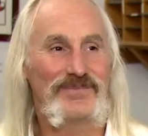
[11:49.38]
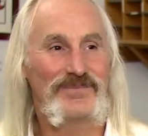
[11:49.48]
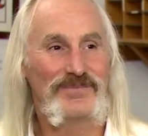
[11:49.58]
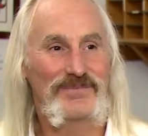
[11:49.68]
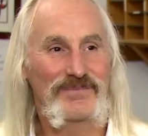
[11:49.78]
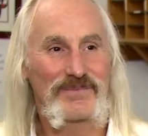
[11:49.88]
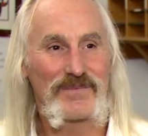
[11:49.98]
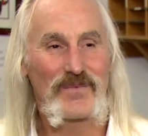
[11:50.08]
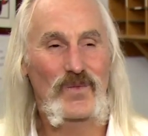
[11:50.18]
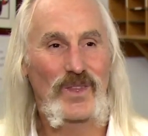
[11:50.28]
talk
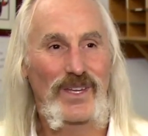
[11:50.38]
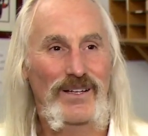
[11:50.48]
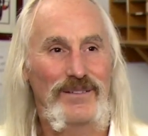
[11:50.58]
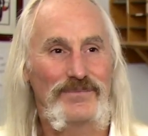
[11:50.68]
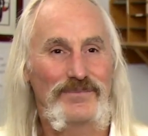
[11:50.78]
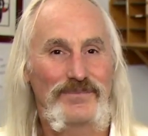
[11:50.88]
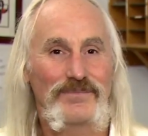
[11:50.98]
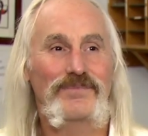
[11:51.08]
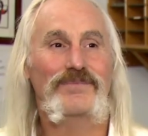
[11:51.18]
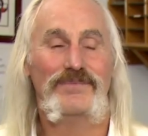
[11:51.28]
about motocross.
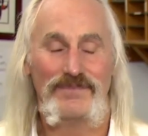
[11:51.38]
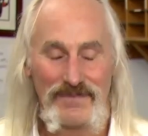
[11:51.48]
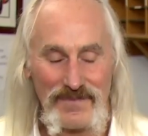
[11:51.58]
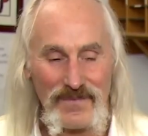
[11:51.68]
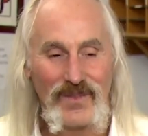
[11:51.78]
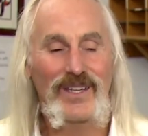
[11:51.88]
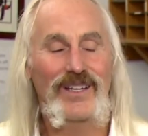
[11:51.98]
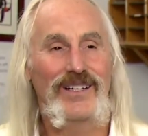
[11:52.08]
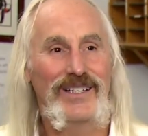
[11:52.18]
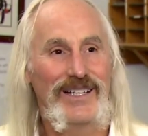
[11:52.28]
How in the
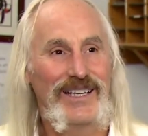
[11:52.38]
world